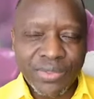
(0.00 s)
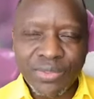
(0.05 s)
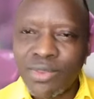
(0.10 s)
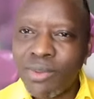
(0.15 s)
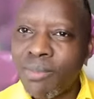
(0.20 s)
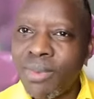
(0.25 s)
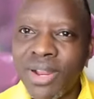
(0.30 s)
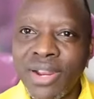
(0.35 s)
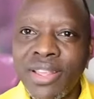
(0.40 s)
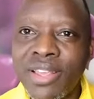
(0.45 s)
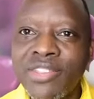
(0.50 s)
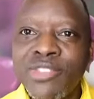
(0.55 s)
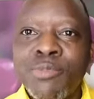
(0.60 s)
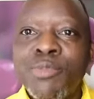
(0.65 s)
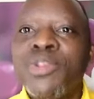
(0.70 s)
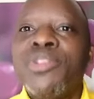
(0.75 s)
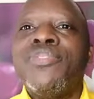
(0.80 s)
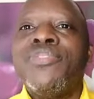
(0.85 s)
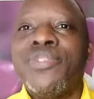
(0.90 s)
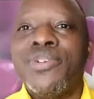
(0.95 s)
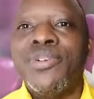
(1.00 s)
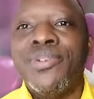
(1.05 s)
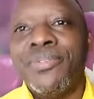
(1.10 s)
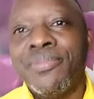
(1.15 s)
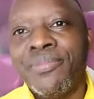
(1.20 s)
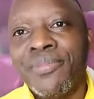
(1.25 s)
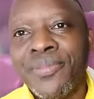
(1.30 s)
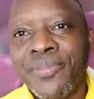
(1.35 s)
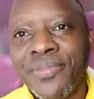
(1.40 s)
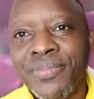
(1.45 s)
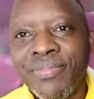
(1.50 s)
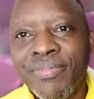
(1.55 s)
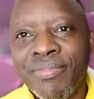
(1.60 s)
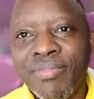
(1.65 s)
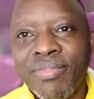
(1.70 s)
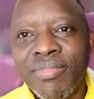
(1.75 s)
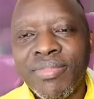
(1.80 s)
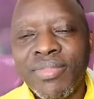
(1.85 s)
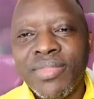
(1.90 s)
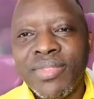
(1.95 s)
Somalia mm. is beautiful,
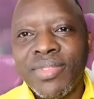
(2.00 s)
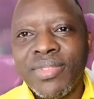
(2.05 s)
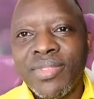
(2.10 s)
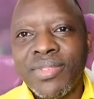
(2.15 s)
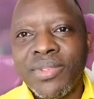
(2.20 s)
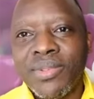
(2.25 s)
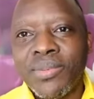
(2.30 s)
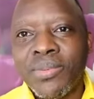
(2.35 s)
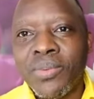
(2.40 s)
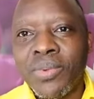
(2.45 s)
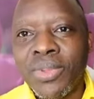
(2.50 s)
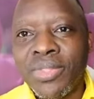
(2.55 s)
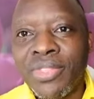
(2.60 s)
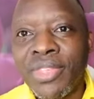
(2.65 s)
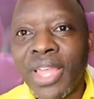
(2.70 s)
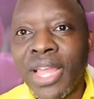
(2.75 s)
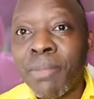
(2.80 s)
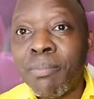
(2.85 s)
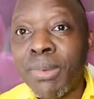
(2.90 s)
with